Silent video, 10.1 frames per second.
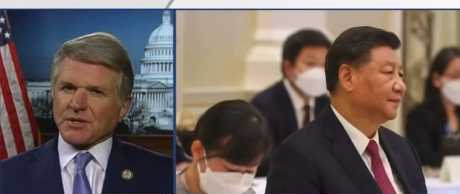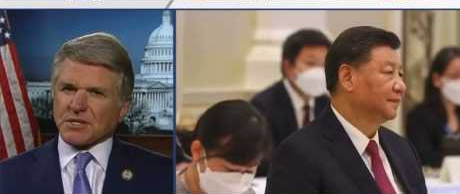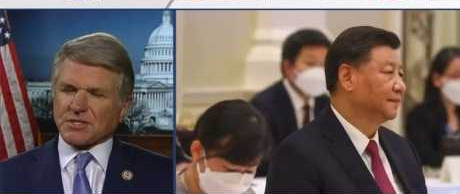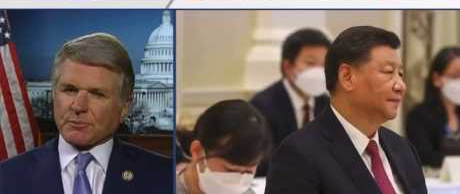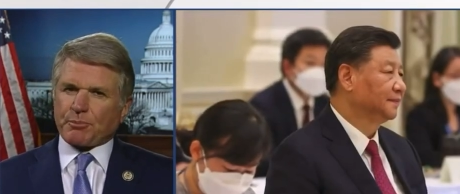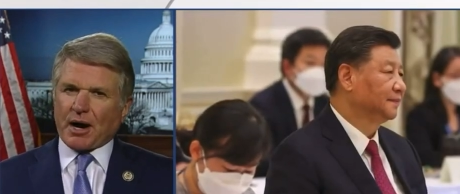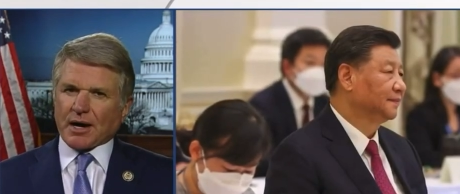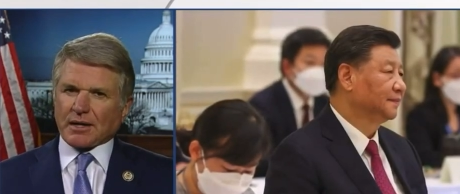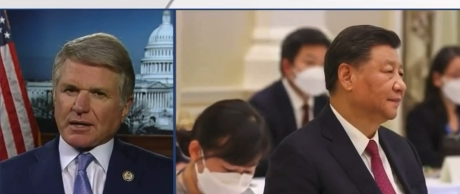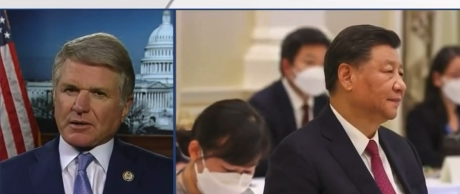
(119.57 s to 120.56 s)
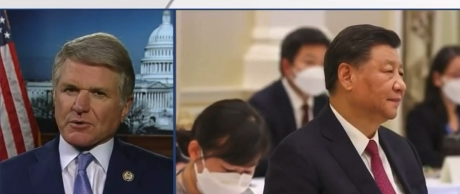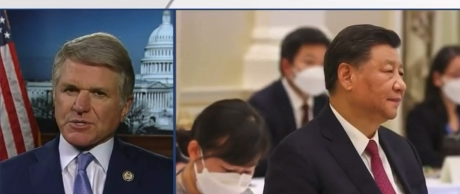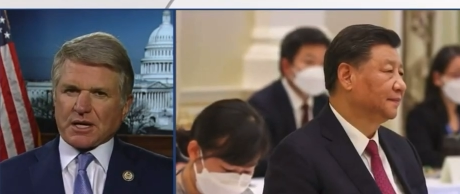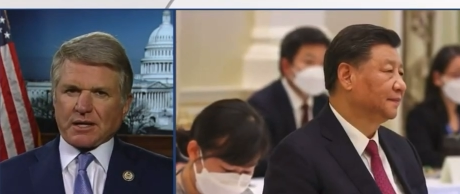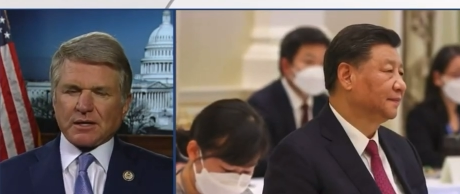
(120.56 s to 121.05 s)
Speaker 1: just of buying
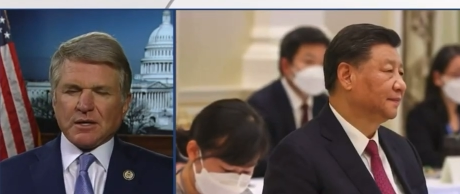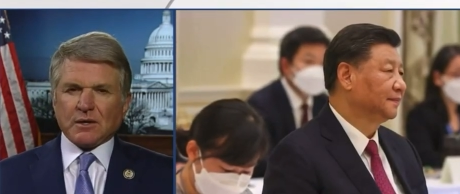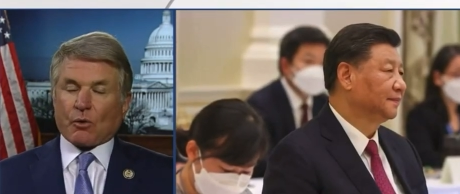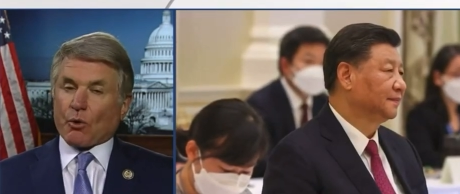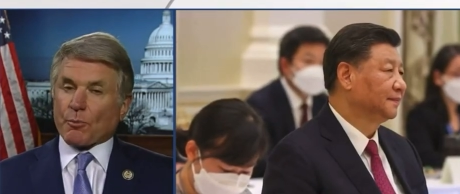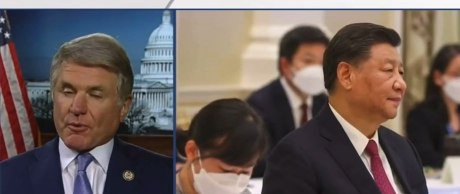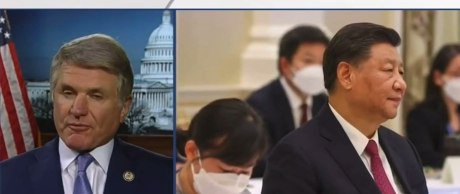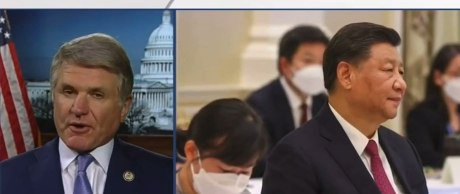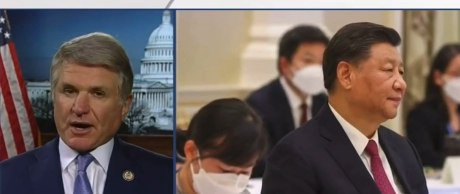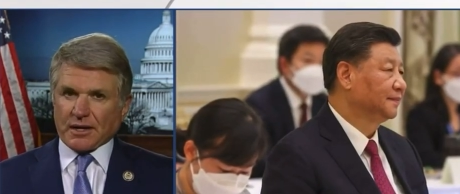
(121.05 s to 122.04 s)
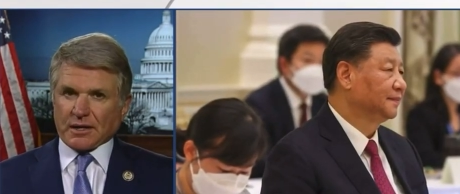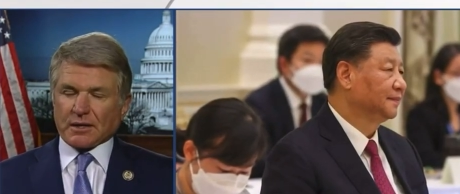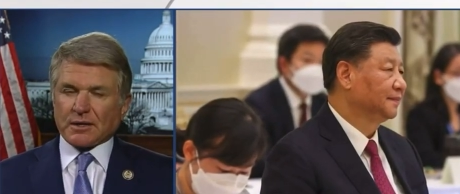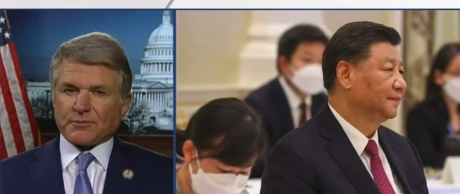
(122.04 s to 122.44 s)
energy or providing